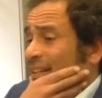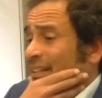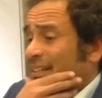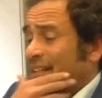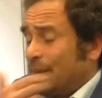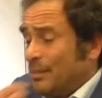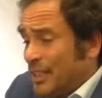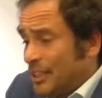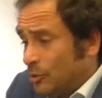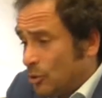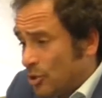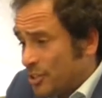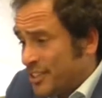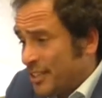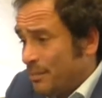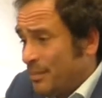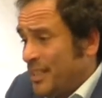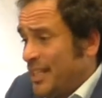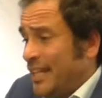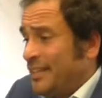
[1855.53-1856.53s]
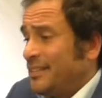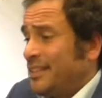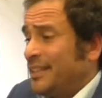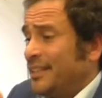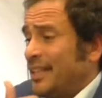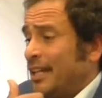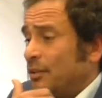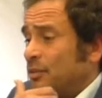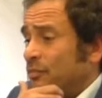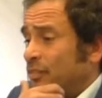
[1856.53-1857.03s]
Criminal courts have been handing
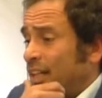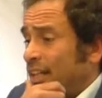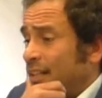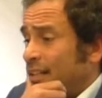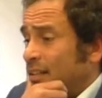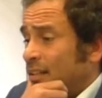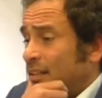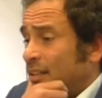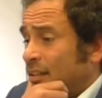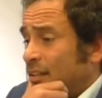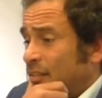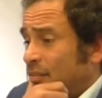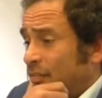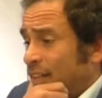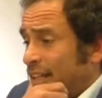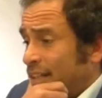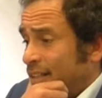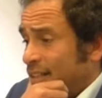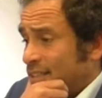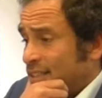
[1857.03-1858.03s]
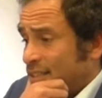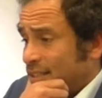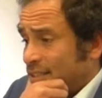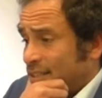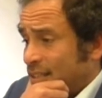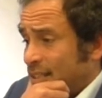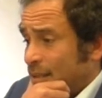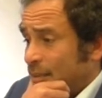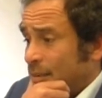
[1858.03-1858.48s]
down various